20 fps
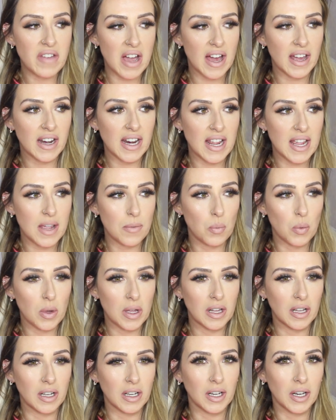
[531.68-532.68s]
that it
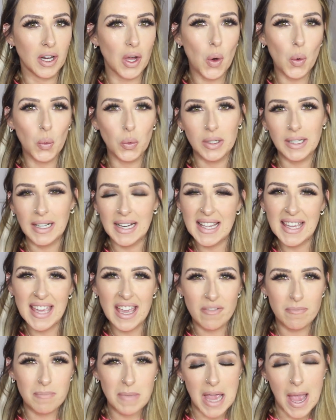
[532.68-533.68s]
will only
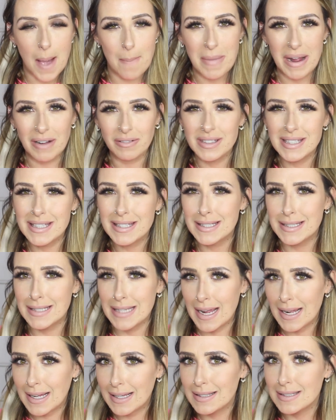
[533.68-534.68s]
give me about
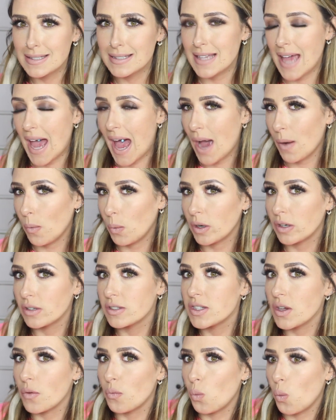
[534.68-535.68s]
six
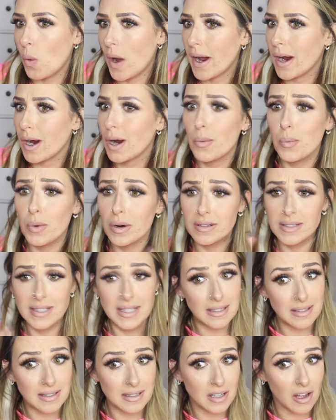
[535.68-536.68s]
hours of wear, whereas
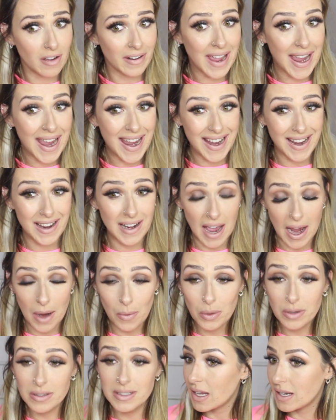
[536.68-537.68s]
this is on eight
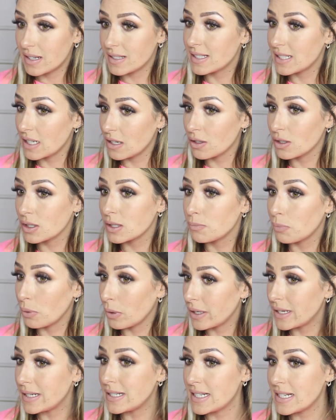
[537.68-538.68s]
hours and it still looks
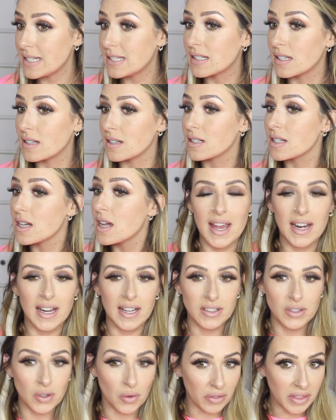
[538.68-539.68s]
pretty decent. And
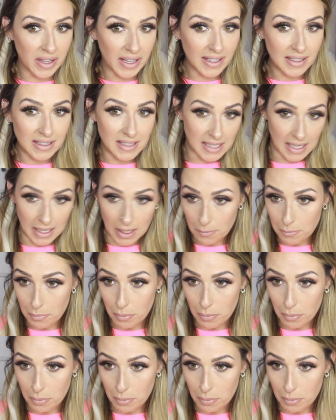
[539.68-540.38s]
I don't think it's like